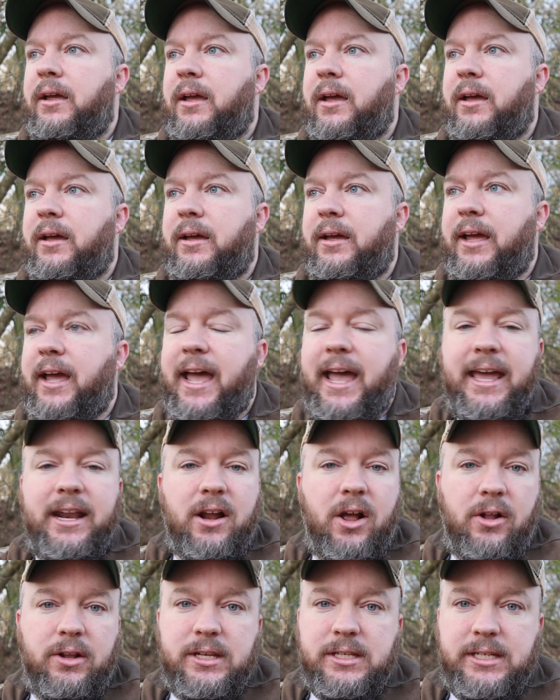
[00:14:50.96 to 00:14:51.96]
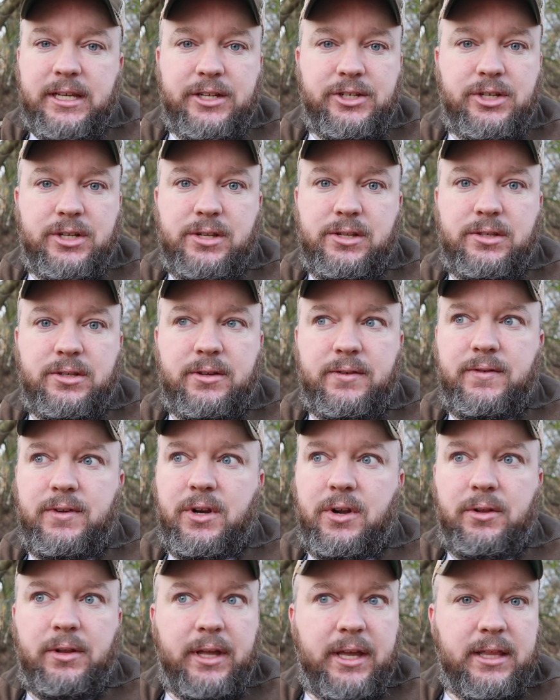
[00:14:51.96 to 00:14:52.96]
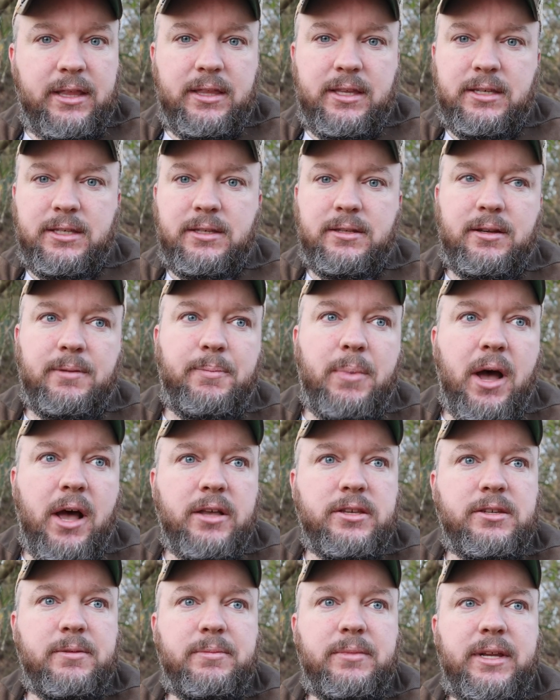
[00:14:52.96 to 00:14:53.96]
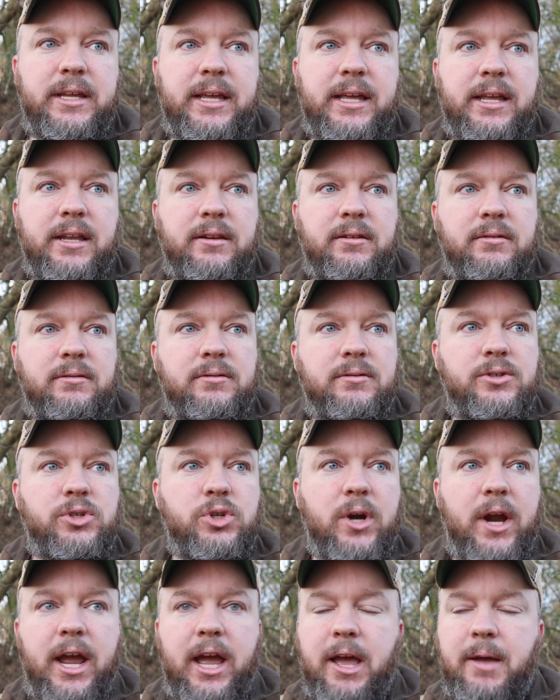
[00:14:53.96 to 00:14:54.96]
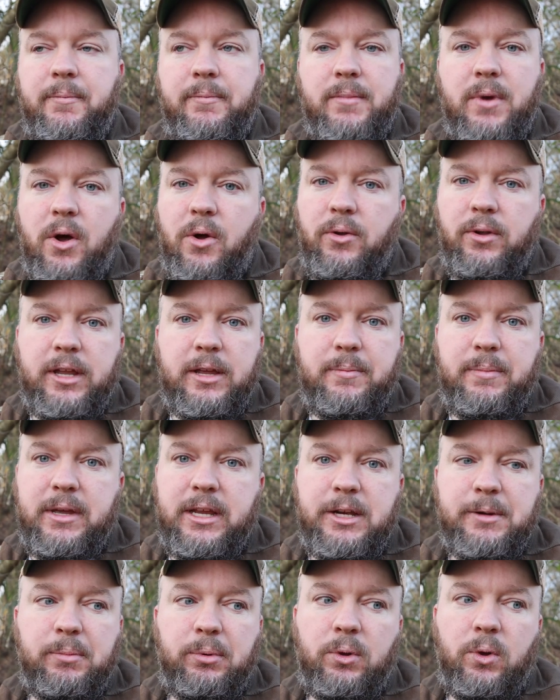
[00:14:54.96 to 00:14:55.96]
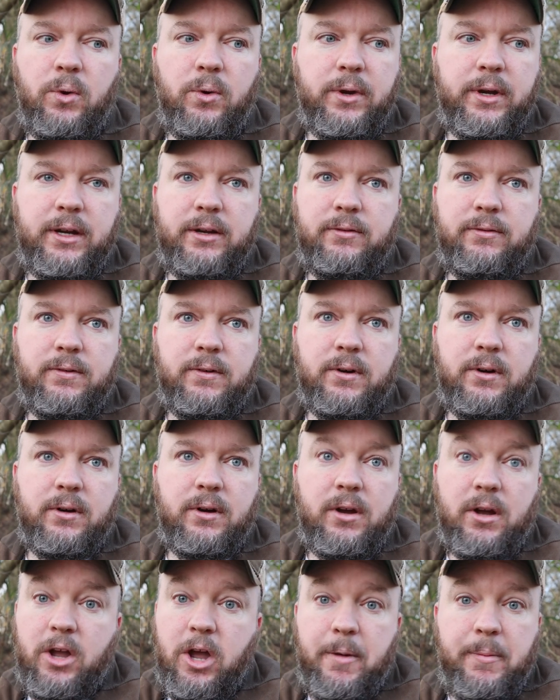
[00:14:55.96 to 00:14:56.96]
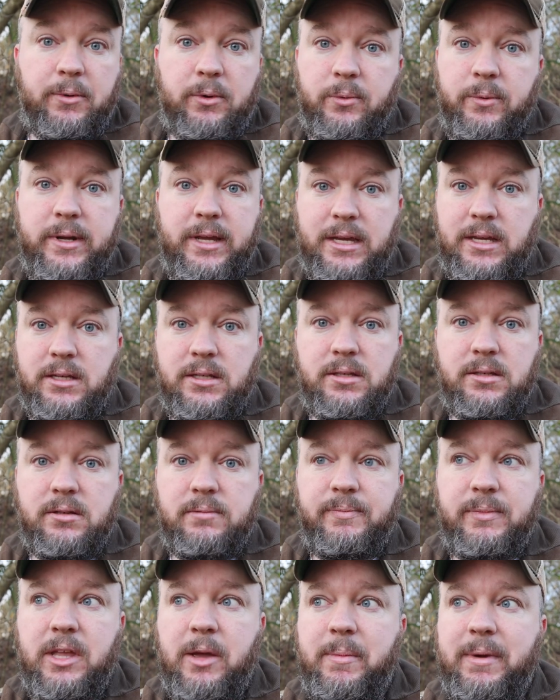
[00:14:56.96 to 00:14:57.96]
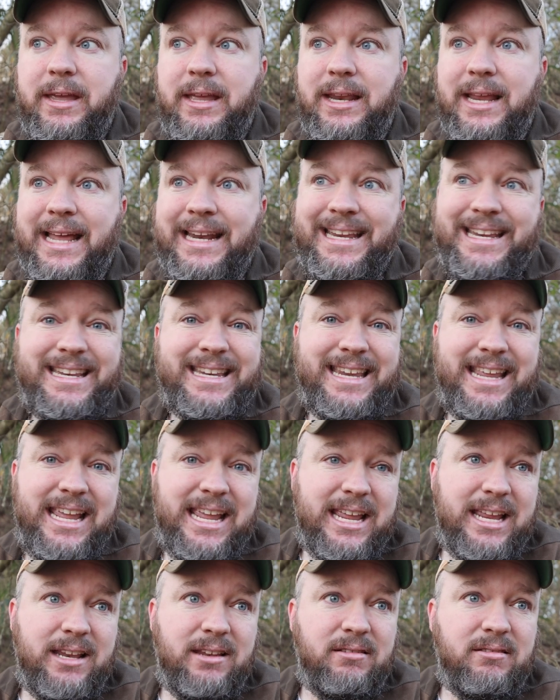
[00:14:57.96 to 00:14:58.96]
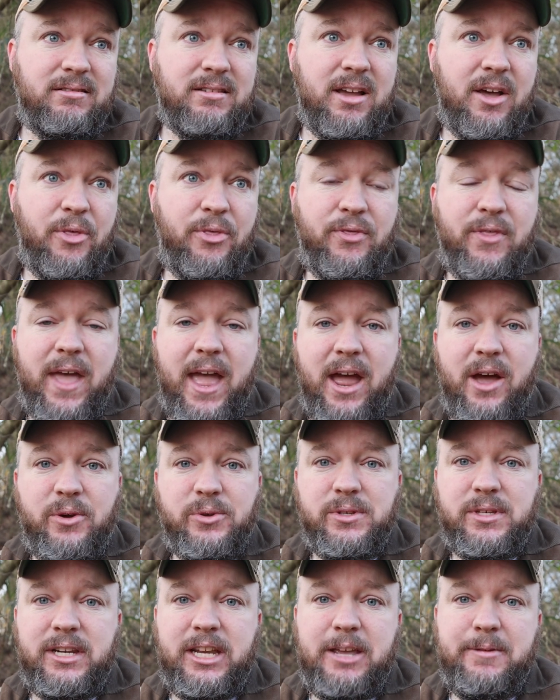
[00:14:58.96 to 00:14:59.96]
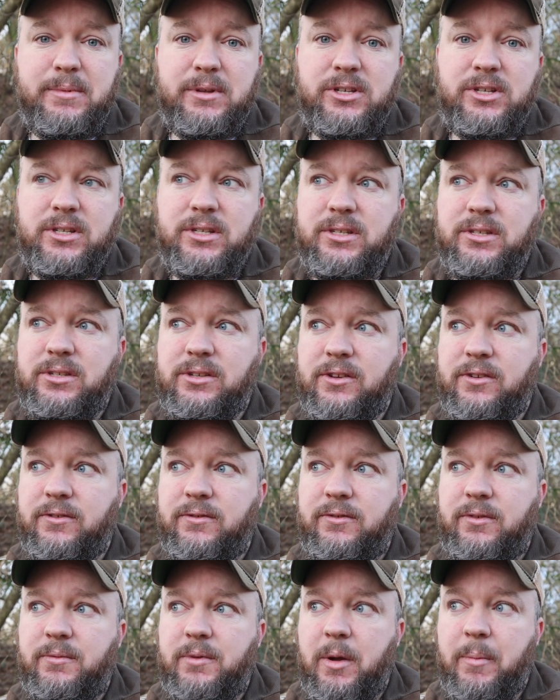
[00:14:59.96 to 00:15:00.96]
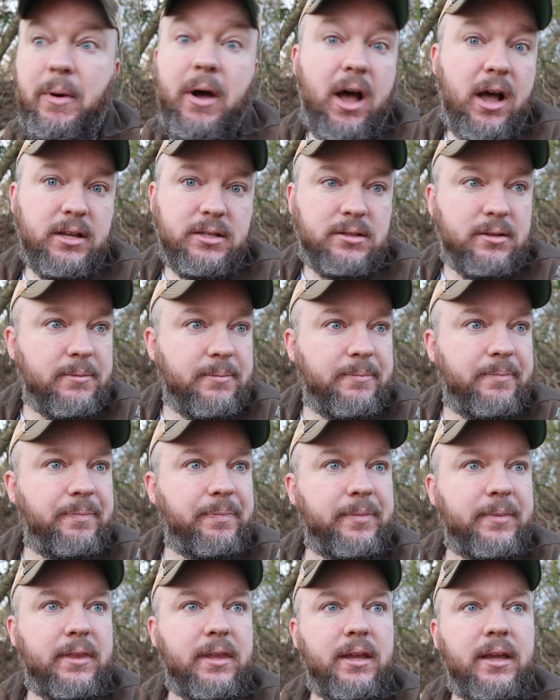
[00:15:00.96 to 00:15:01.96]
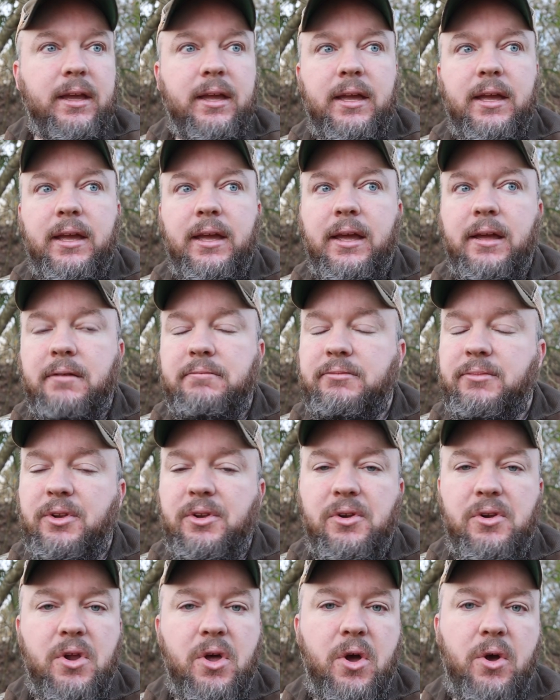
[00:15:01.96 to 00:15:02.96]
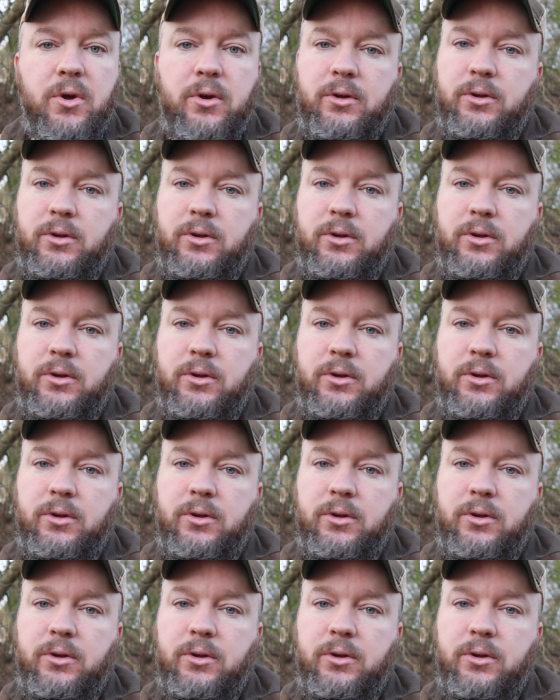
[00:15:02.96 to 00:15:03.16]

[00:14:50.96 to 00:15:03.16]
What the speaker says: I had all intentions of, you know, letting this possum den trap only be deployed for a couple of weeks. I mean, I didn't need 1,000 images of a possum. No